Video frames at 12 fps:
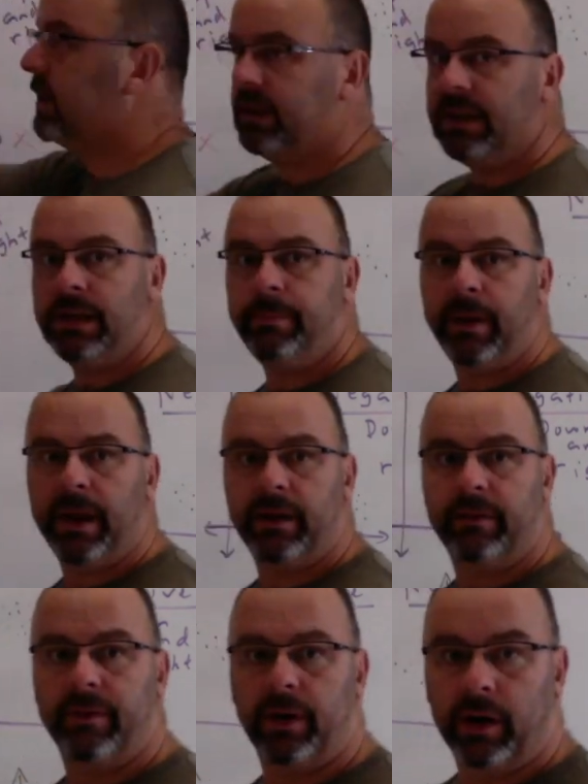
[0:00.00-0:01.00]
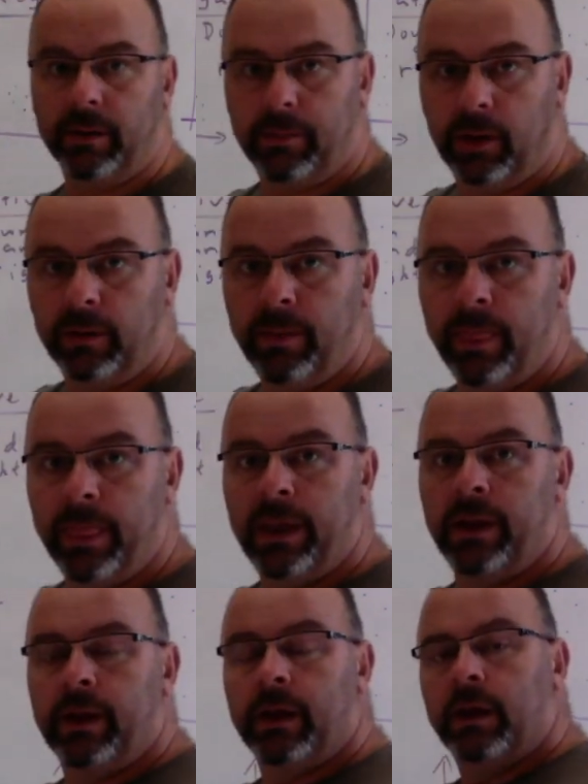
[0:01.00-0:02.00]
a dependent variable,
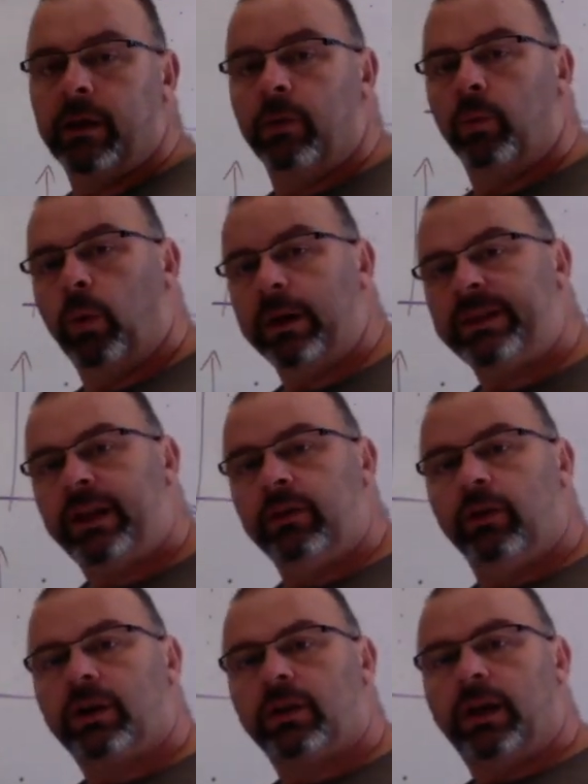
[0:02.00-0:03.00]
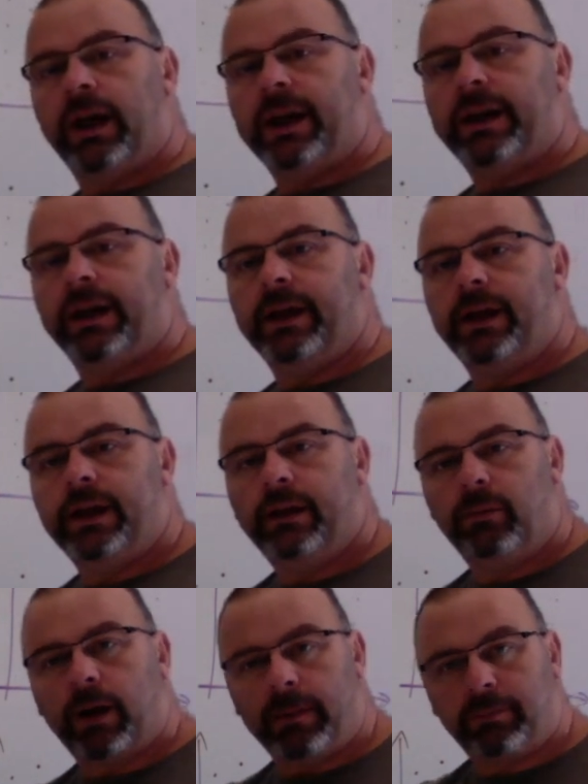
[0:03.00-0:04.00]
what they look like
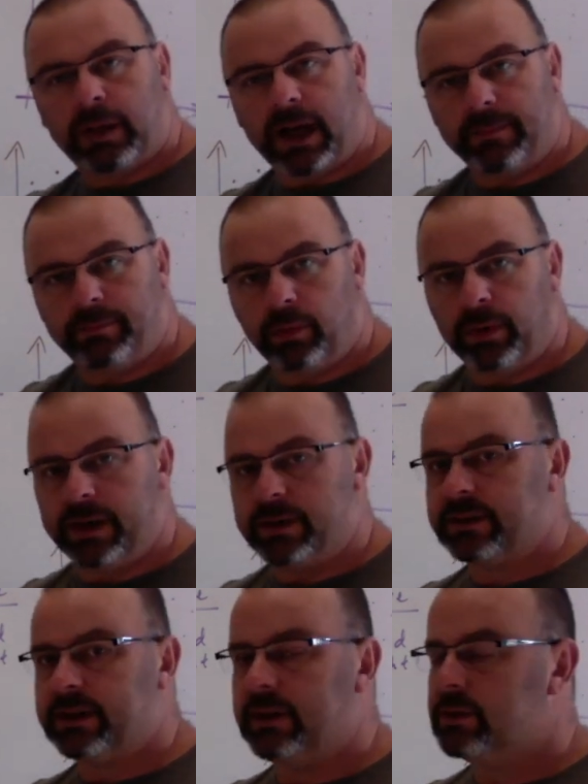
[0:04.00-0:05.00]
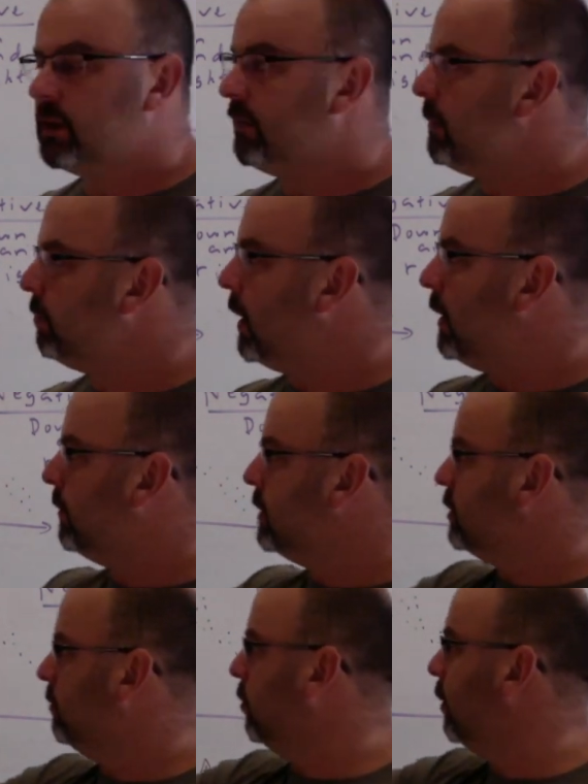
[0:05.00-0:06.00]
when I plot points. So if I plot a bunch
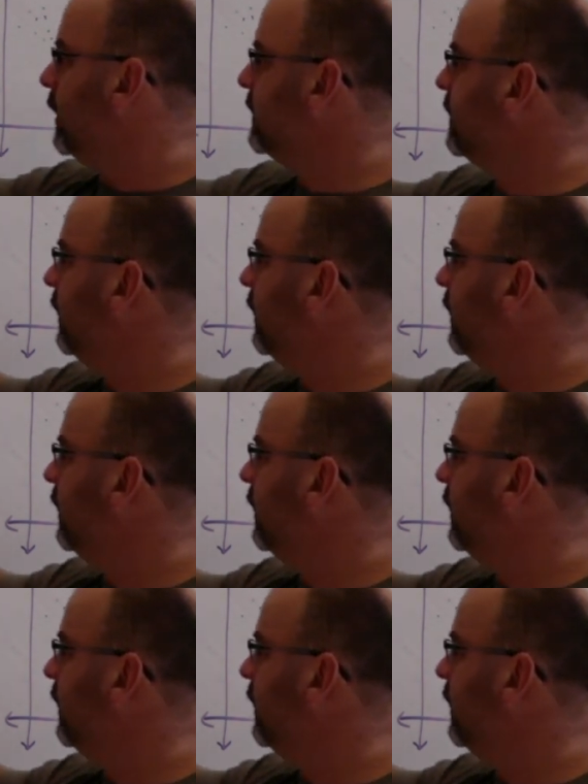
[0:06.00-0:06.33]
of points